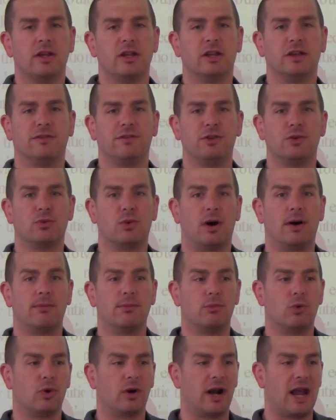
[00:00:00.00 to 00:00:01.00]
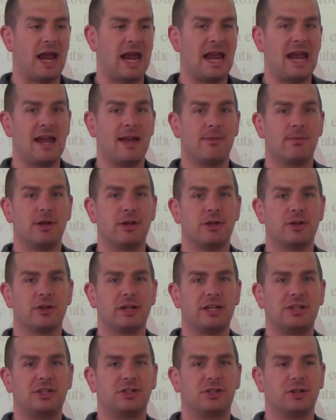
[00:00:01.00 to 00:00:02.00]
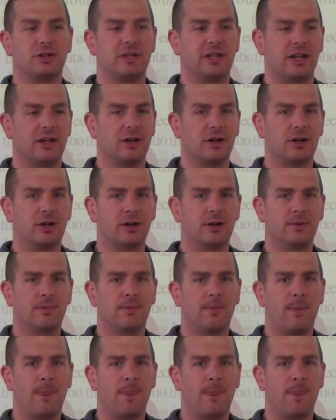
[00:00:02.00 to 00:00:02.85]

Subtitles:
If you want more ham at your Easter dinner,